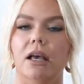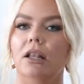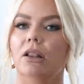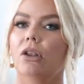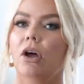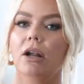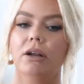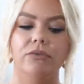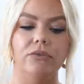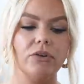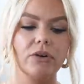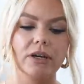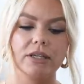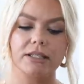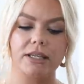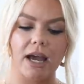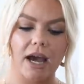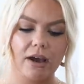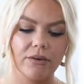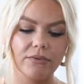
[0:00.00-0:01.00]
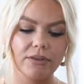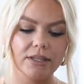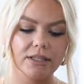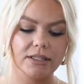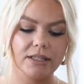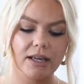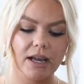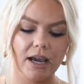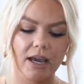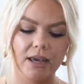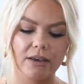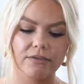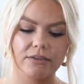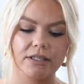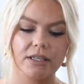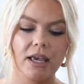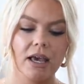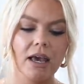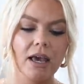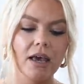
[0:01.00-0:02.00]
A lot of you guys have these
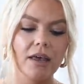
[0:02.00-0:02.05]
knives.